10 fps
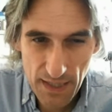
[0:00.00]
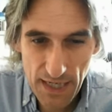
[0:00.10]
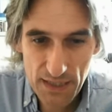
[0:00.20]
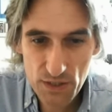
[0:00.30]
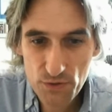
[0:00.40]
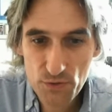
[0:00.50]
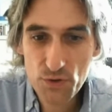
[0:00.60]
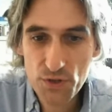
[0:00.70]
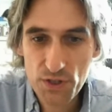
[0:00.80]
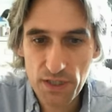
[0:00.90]
And
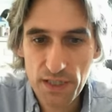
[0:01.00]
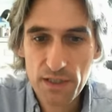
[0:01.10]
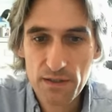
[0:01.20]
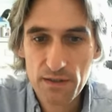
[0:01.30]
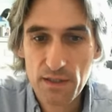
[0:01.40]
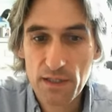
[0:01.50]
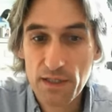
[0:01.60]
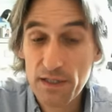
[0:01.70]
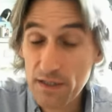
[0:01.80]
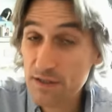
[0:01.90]
crucially,
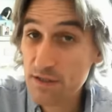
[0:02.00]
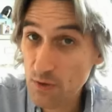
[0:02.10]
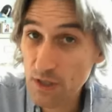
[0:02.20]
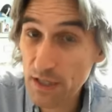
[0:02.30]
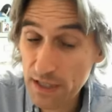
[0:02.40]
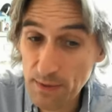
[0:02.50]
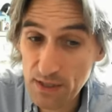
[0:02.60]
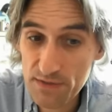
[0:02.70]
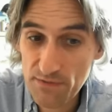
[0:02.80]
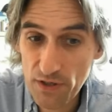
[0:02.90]
and this is what I like about
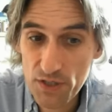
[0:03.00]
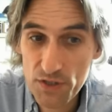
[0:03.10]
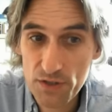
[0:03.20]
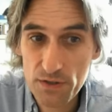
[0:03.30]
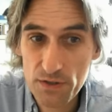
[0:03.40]
this variation,